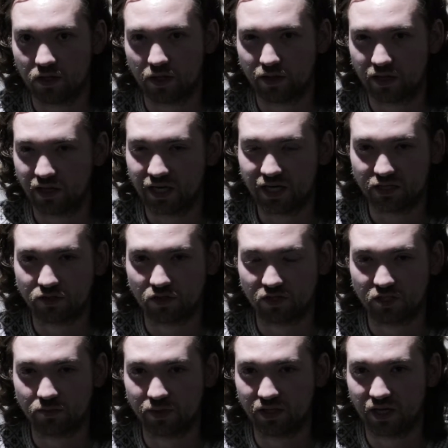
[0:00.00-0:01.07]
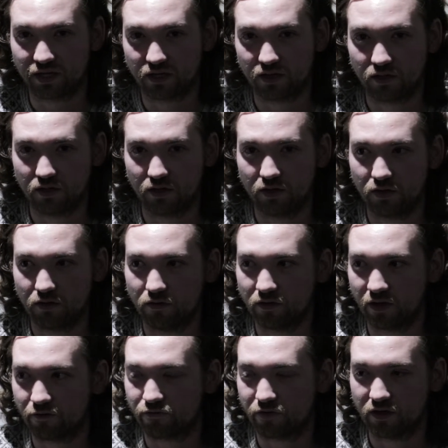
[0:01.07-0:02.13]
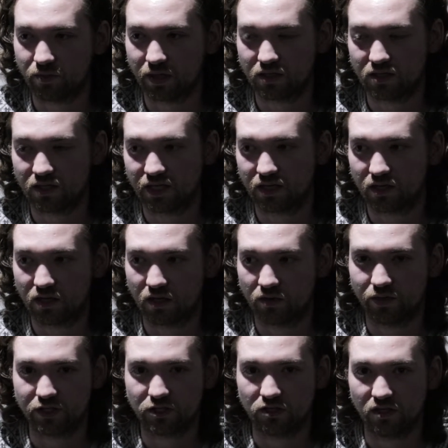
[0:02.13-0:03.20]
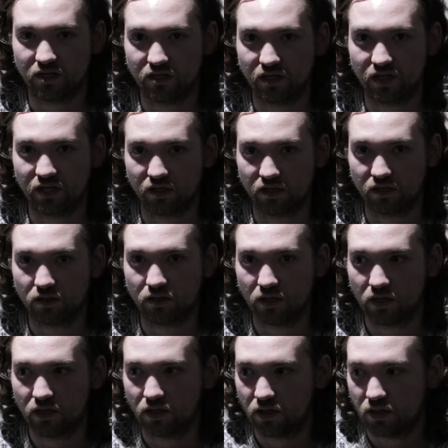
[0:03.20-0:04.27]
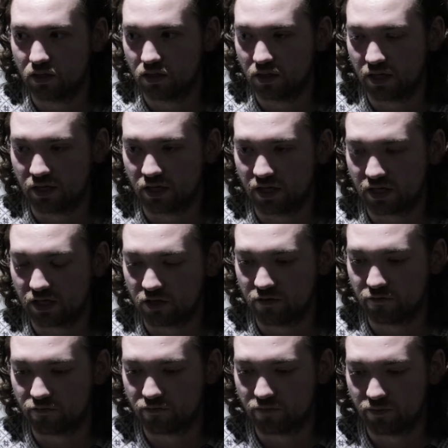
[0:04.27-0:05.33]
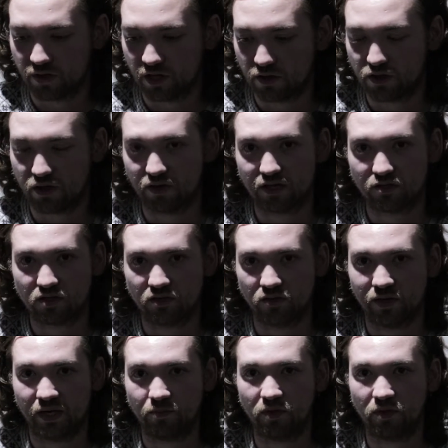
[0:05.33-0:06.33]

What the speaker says: I think that each song should be like fundamentally original in a kind of theoretical way,